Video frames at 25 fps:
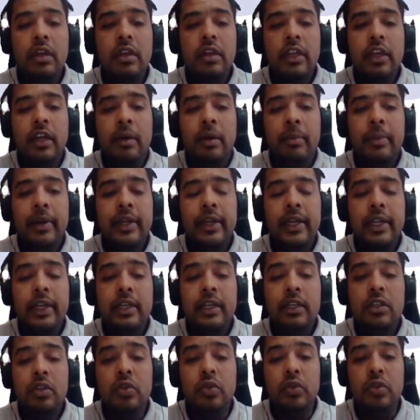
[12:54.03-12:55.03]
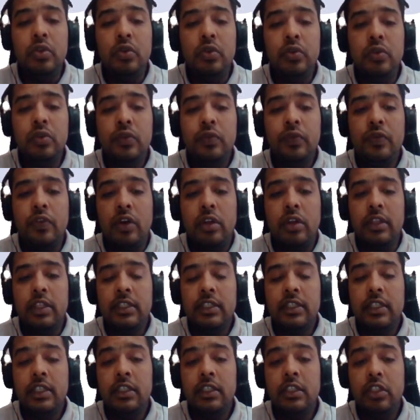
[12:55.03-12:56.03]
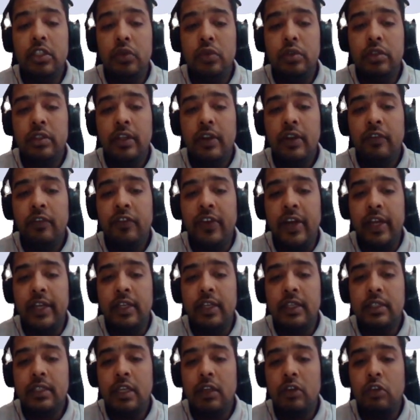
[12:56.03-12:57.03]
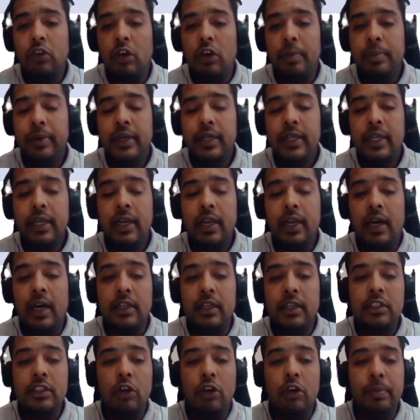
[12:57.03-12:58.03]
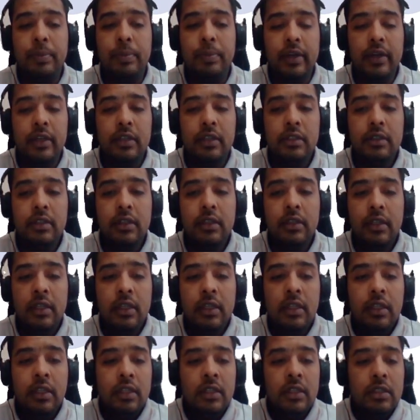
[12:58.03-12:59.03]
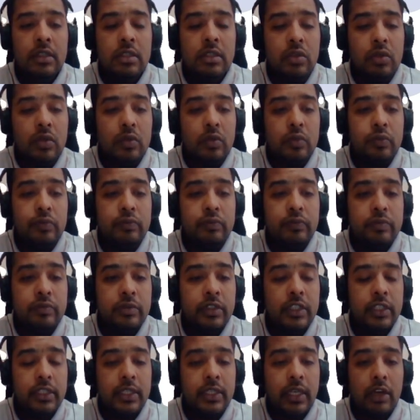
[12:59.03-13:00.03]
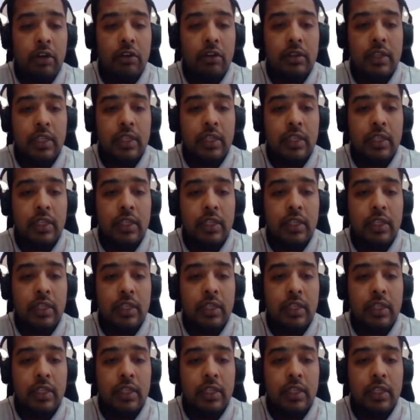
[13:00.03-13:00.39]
recommended to use for this institution, financial corporate and large corporate. So these are on